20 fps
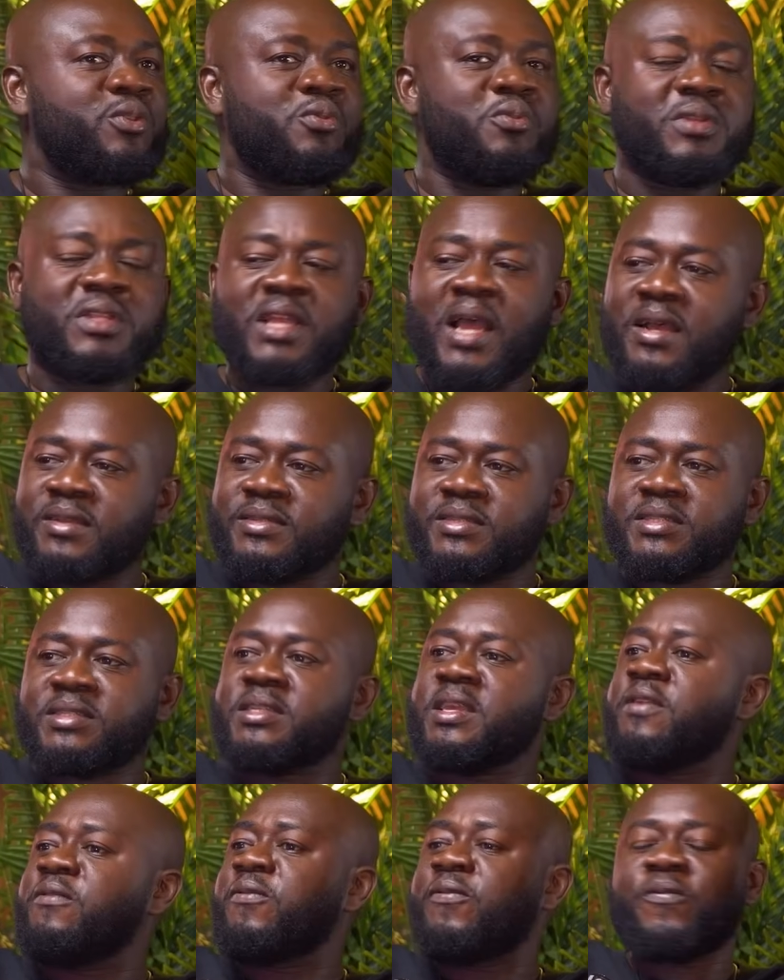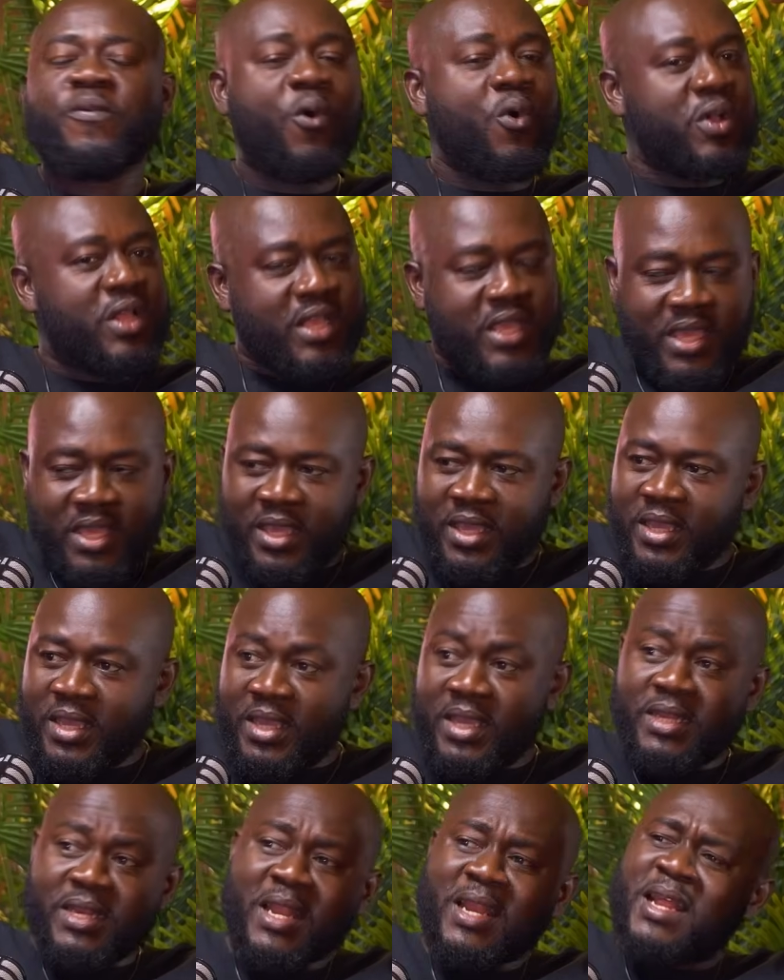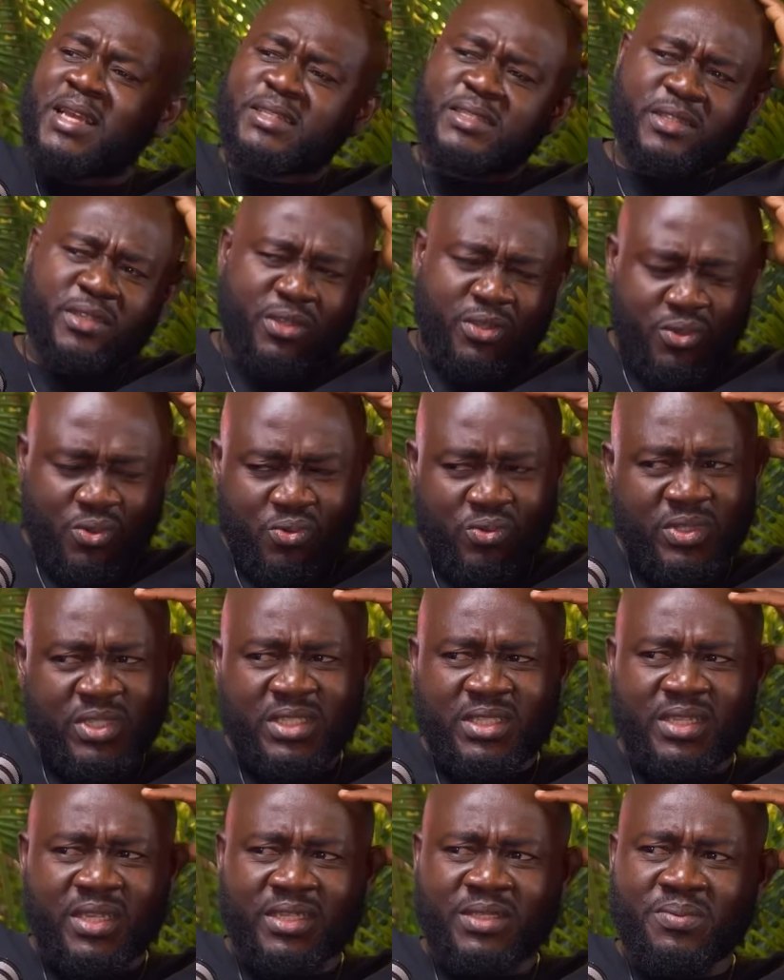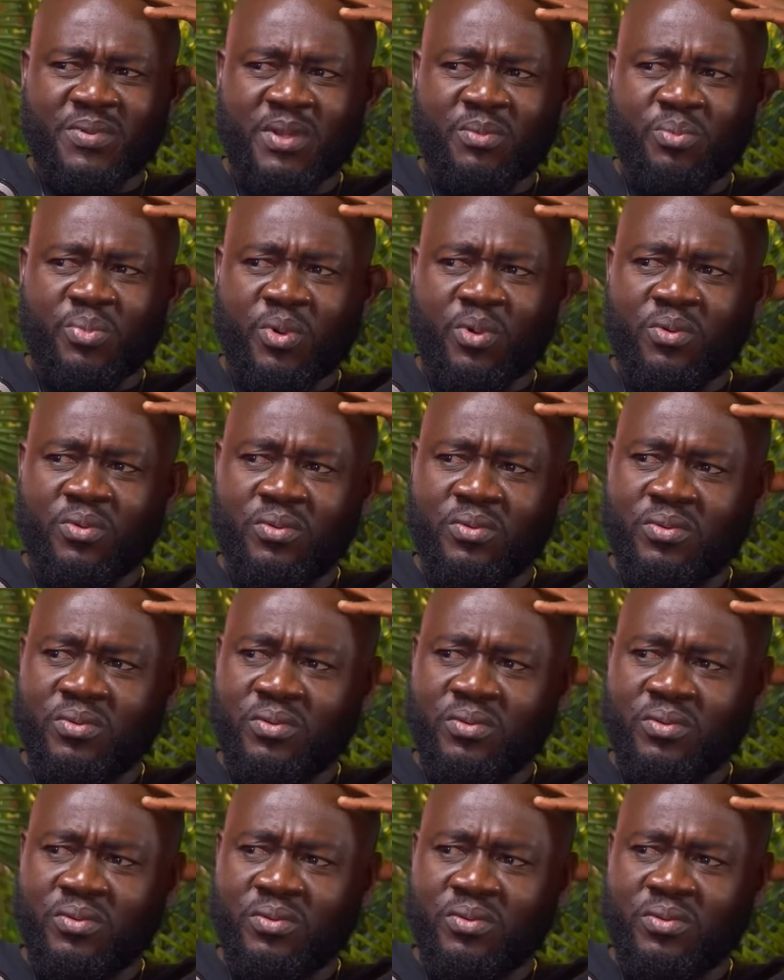2,000 see 4K. Now that's a huge statement.